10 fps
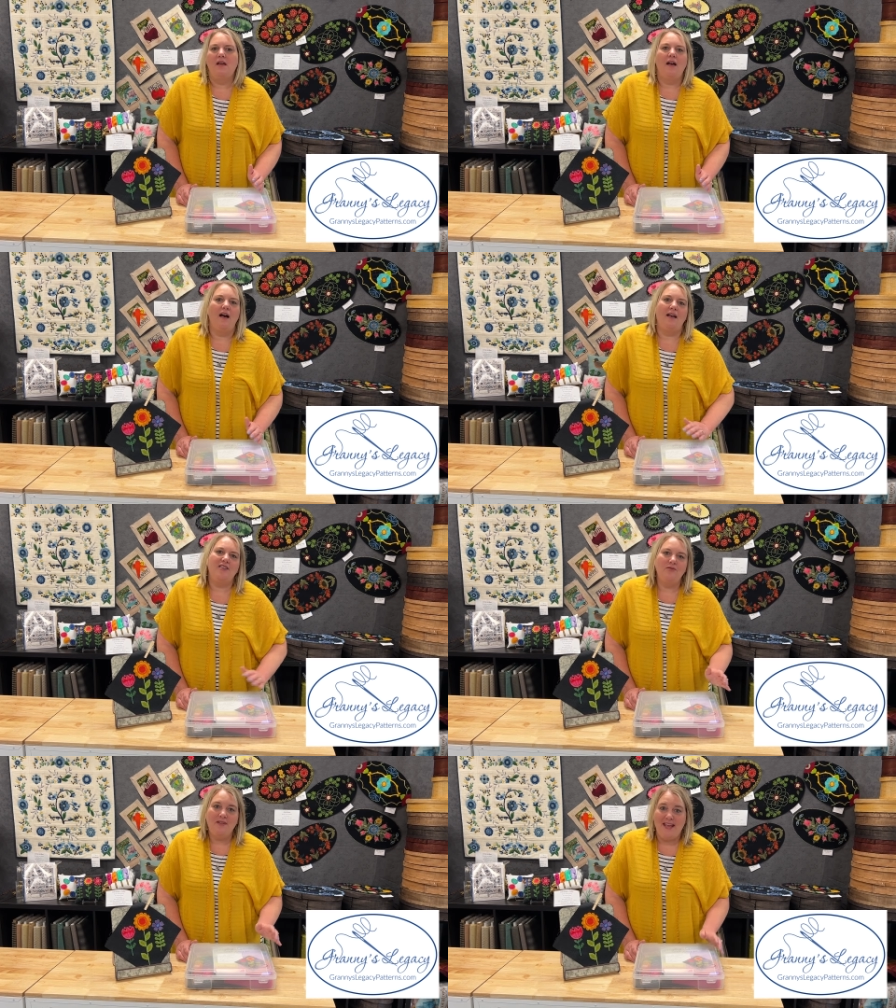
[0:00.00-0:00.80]
uh,
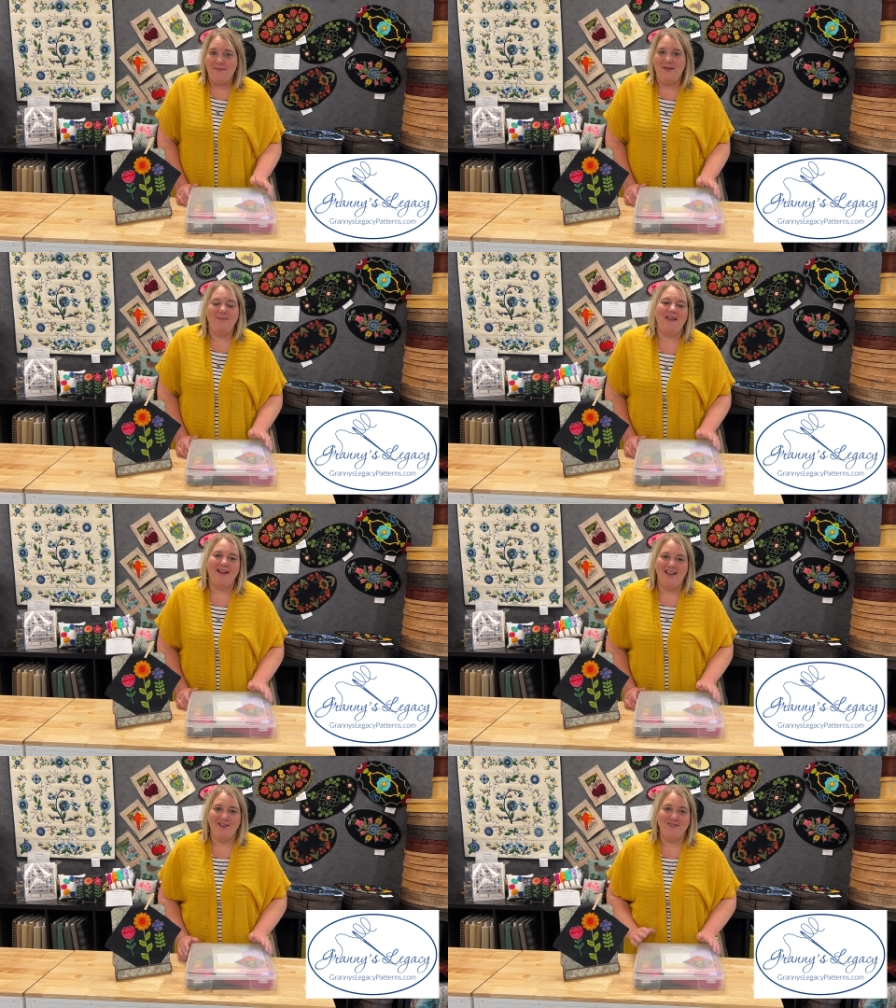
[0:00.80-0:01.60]
you name it
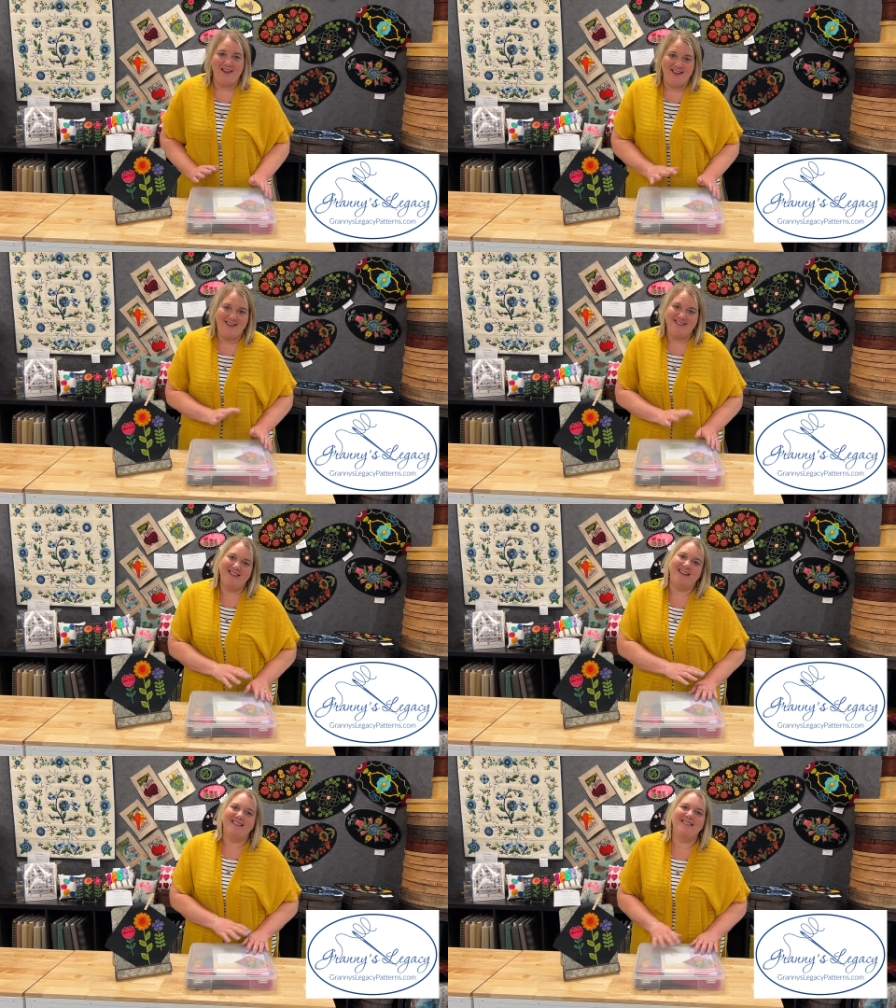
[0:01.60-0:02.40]
behind Granny's
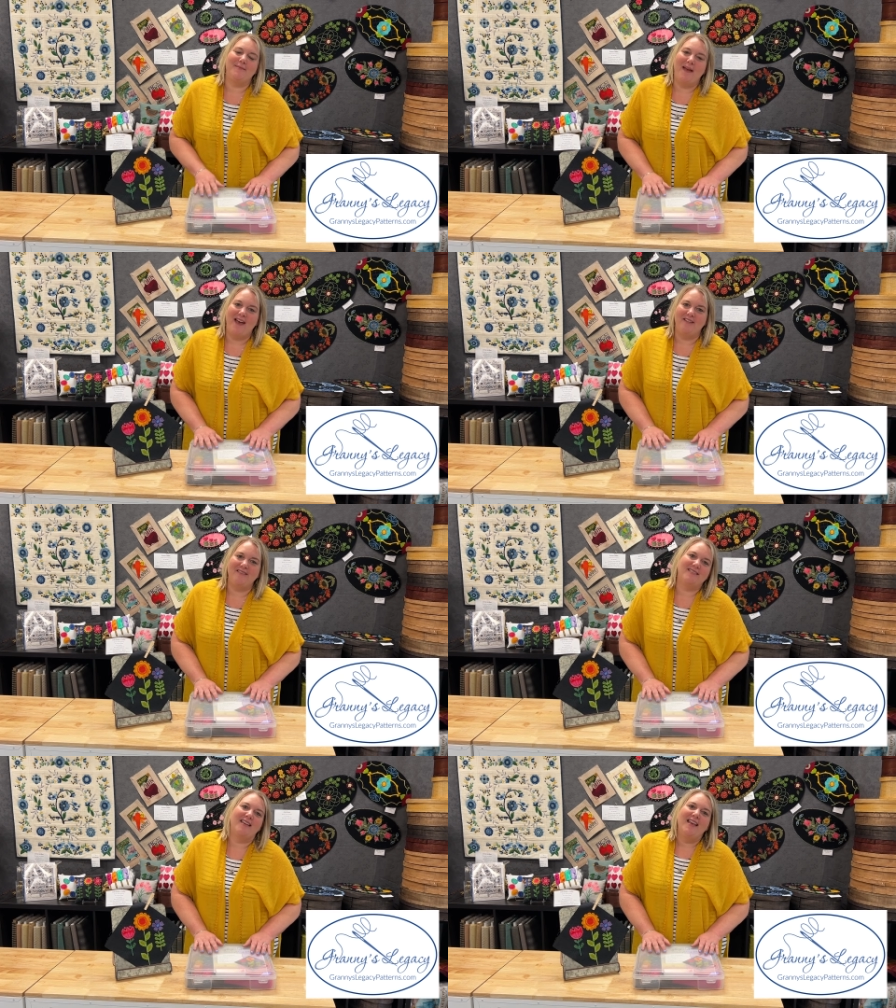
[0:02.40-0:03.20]
Legacy
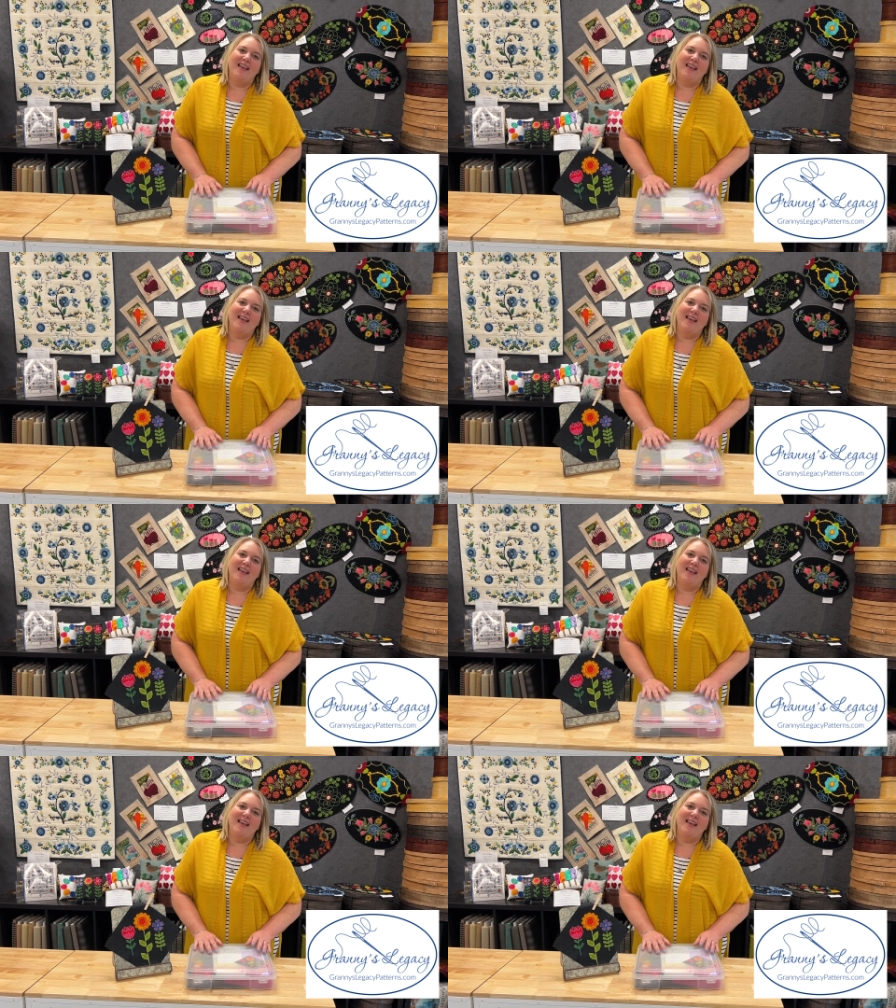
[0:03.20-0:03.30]
Patterns.